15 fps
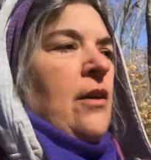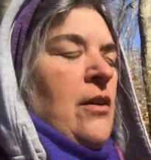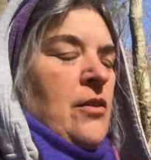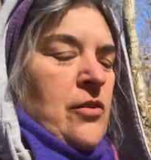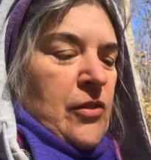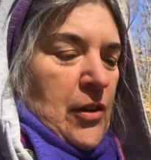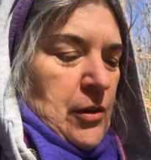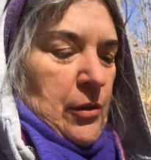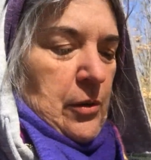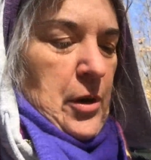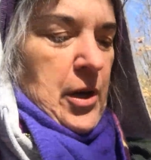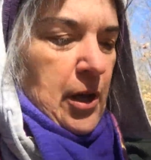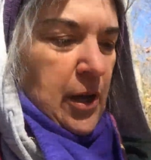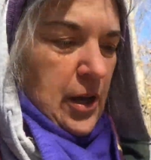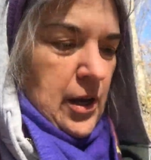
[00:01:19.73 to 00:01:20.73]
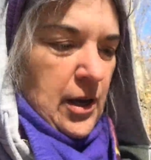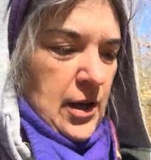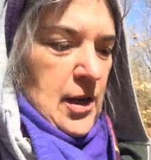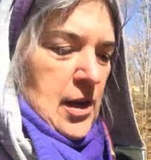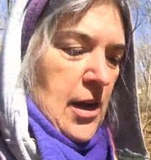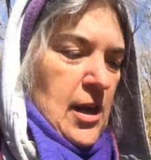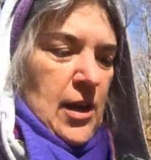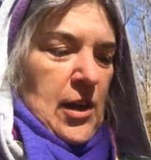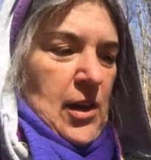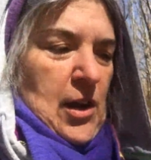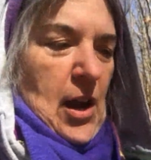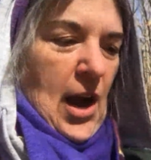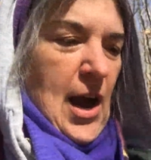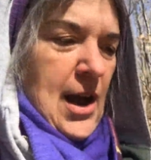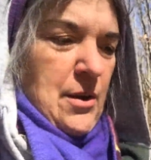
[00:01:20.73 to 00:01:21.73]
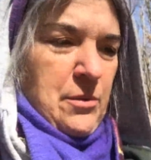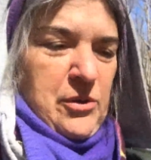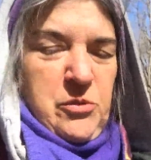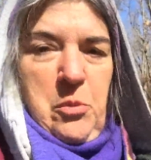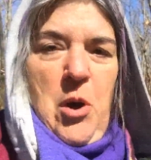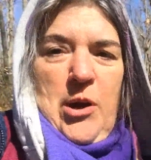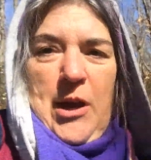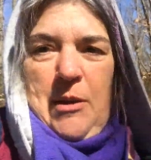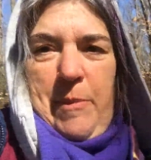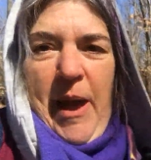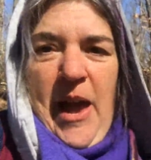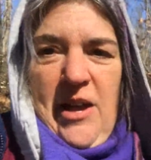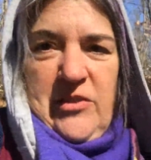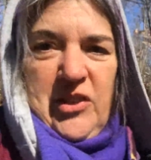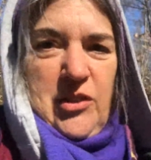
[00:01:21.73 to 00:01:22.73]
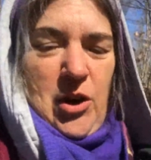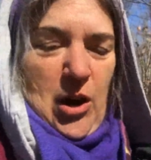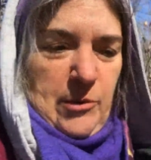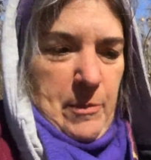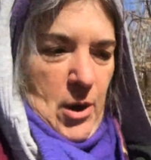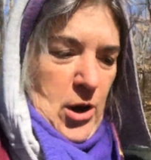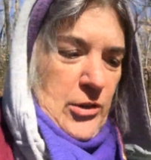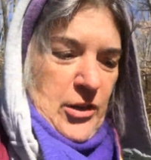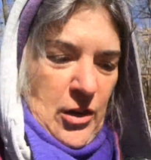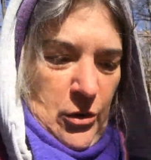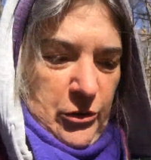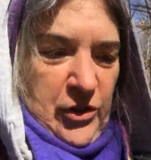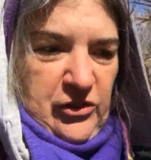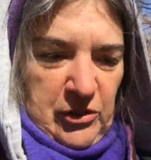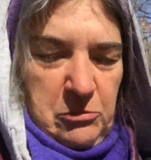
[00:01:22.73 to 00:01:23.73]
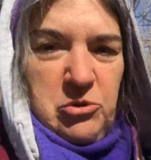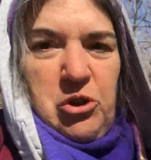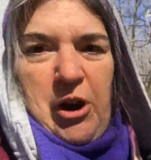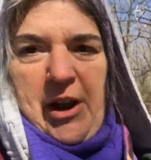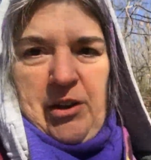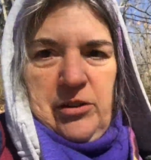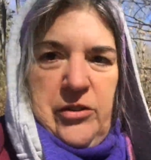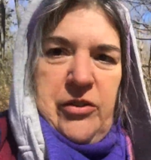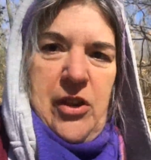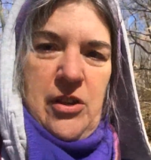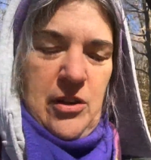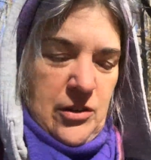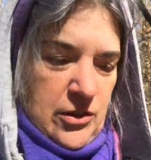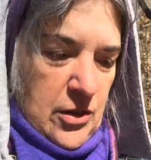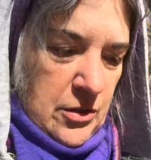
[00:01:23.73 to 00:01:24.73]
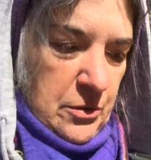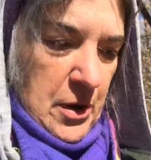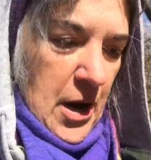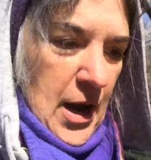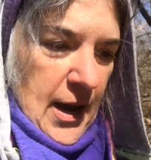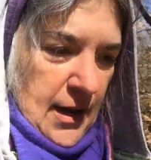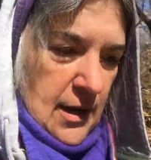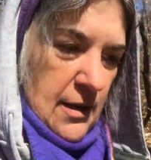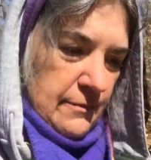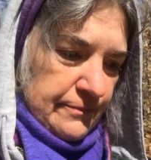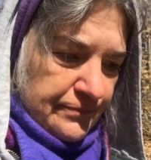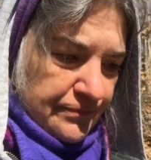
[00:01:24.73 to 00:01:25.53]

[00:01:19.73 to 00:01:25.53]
So I was walking past a dog park to go to some trails to do a hike.